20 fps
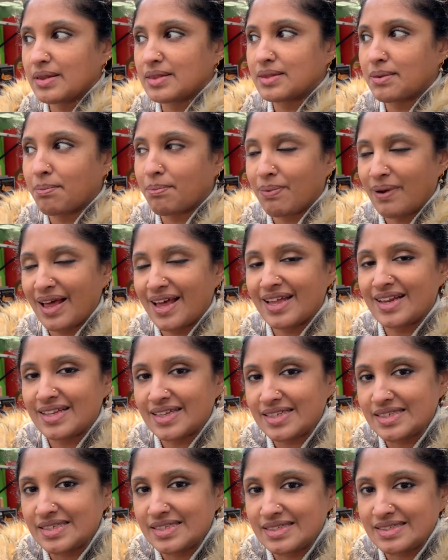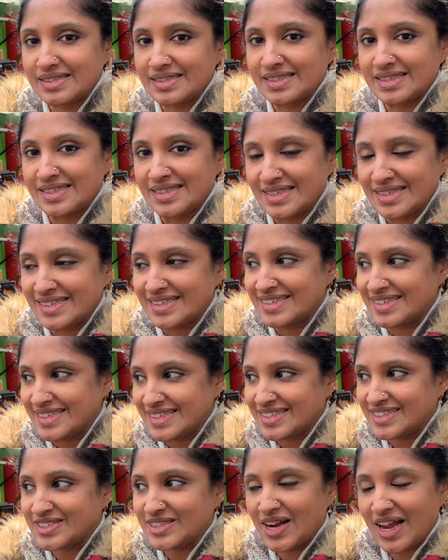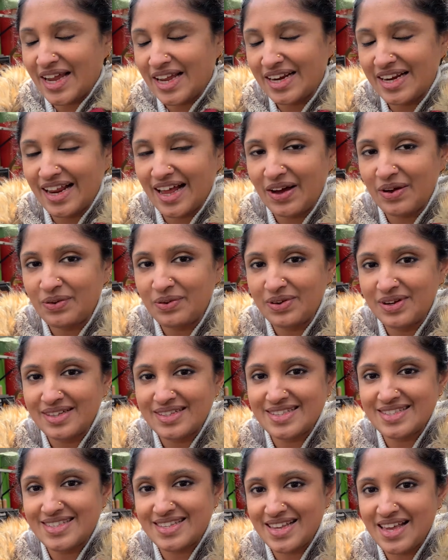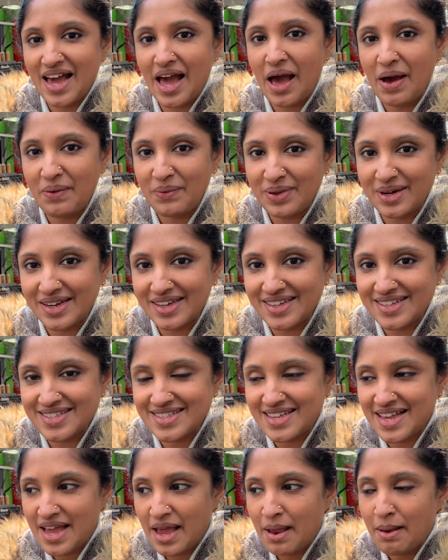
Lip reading: The plan is try it out, see how it is.